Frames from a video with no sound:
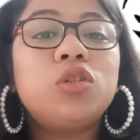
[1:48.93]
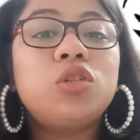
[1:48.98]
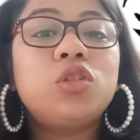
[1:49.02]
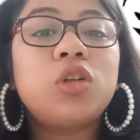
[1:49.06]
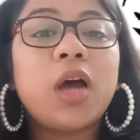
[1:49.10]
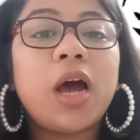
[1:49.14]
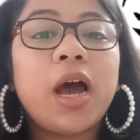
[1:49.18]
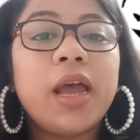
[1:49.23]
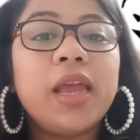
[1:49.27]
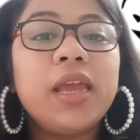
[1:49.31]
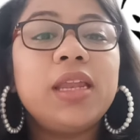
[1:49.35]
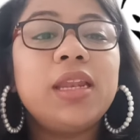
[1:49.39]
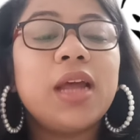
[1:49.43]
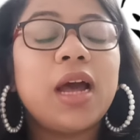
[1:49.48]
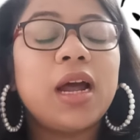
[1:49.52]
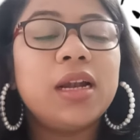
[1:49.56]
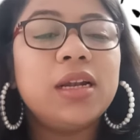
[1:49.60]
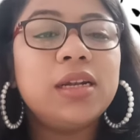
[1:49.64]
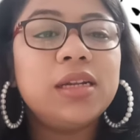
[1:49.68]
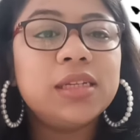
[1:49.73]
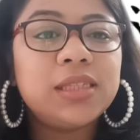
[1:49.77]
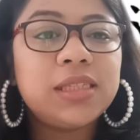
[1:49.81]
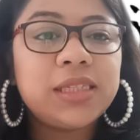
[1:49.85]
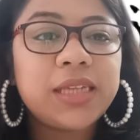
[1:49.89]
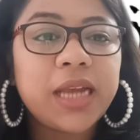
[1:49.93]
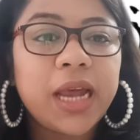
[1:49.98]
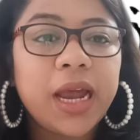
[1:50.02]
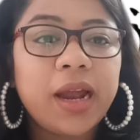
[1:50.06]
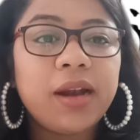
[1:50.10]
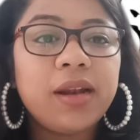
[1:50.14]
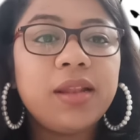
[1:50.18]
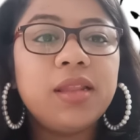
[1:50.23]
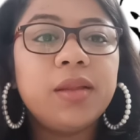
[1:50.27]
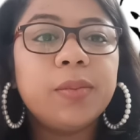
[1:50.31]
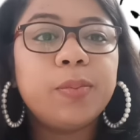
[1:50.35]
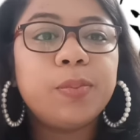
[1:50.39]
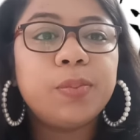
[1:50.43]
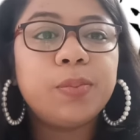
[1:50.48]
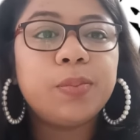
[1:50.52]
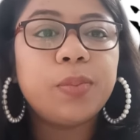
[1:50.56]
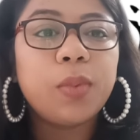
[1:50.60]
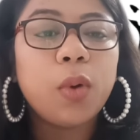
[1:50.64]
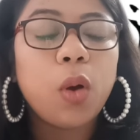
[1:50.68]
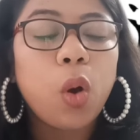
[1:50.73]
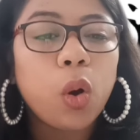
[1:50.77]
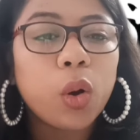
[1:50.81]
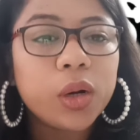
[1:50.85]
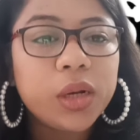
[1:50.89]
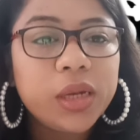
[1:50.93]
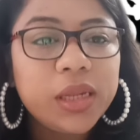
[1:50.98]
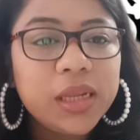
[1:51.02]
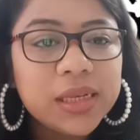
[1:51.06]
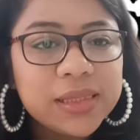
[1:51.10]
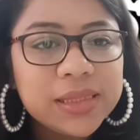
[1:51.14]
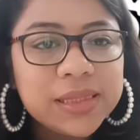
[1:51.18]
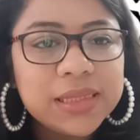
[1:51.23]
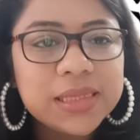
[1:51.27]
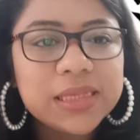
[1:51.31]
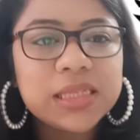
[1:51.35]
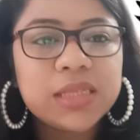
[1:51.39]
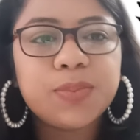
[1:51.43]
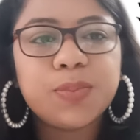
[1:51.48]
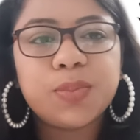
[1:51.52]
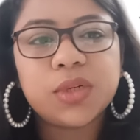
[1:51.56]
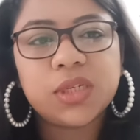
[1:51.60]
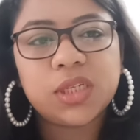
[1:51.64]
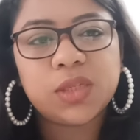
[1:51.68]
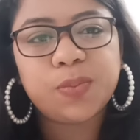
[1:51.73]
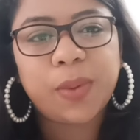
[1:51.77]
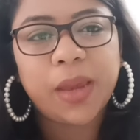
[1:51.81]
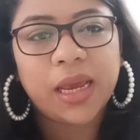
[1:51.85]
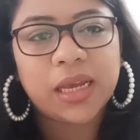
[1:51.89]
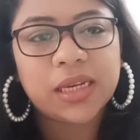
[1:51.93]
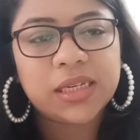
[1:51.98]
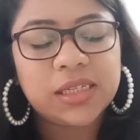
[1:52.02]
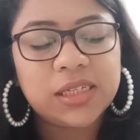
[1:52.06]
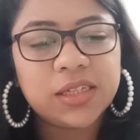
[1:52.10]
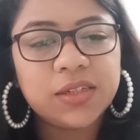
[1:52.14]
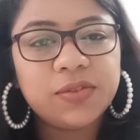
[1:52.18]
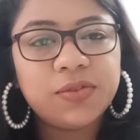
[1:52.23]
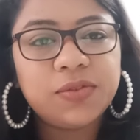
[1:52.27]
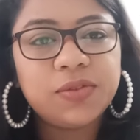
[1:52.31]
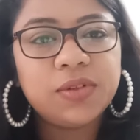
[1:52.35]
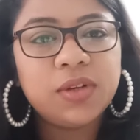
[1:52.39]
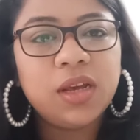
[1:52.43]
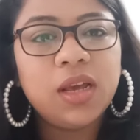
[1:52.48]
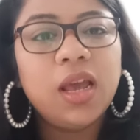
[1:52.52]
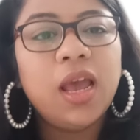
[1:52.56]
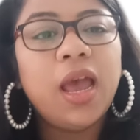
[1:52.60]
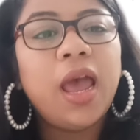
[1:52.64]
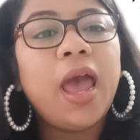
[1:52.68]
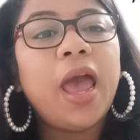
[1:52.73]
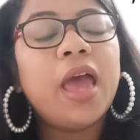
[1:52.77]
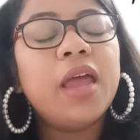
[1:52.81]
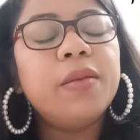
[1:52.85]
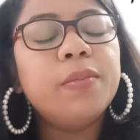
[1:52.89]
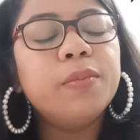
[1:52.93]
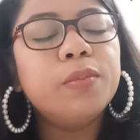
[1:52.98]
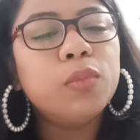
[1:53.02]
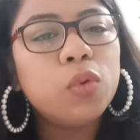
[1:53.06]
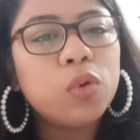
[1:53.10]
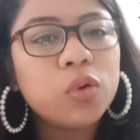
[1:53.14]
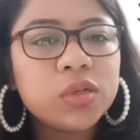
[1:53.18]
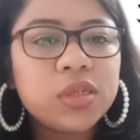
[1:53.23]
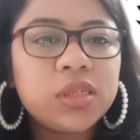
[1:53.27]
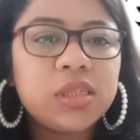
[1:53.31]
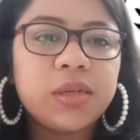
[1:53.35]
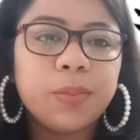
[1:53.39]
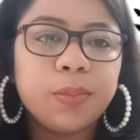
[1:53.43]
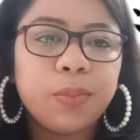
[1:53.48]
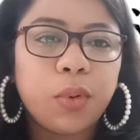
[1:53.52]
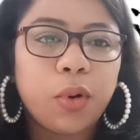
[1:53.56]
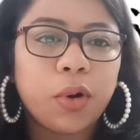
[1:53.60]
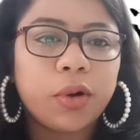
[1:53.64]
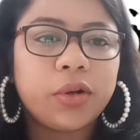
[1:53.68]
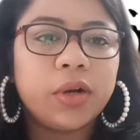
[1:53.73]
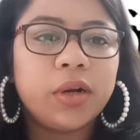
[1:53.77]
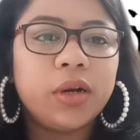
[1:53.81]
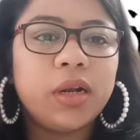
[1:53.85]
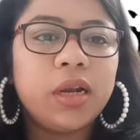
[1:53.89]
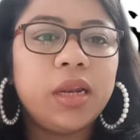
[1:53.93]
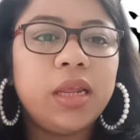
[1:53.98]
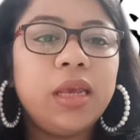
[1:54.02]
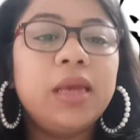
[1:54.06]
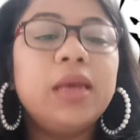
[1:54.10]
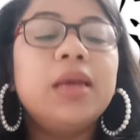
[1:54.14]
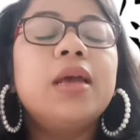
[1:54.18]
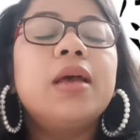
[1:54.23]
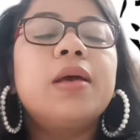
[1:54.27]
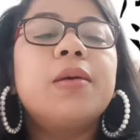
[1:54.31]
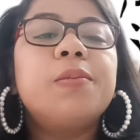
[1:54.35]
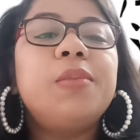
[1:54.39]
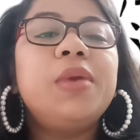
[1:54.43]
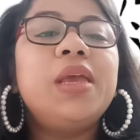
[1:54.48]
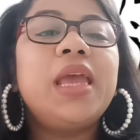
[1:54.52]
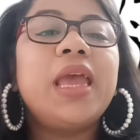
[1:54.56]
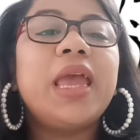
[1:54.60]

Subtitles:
try and understand the audience's perspective, and most importantly, be